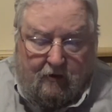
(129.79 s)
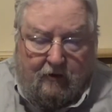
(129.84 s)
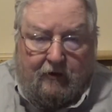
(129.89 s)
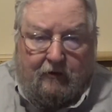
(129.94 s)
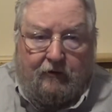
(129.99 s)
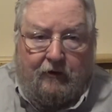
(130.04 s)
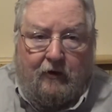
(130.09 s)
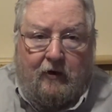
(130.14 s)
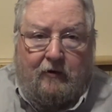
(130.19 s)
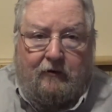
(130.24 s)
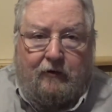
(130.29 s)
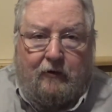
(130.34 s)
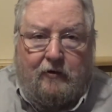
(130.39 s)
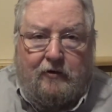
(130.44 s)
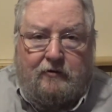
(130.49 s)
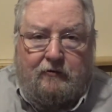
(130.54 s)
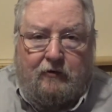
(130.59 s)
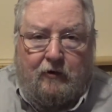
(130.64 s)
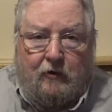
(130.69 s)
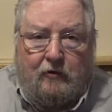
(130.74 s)
The very
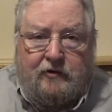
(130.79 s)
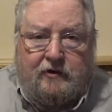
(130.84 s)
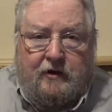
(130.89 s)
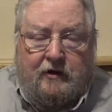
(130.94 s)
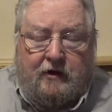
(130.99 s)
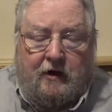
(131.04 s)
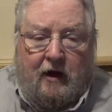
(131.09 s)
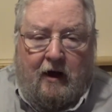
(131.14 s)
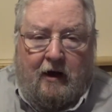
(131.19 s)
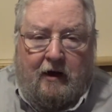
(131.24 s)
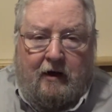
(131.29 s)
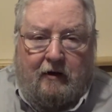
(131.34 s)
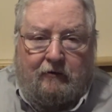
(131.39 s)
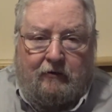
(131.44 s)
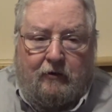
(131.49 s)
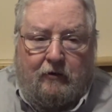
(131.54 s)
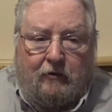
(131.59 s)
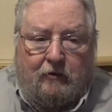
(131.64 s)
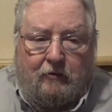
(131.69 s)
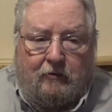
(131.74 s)
first verse that God
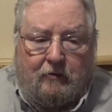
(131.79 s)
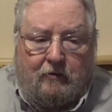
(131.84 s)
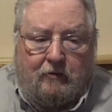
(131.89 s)
ever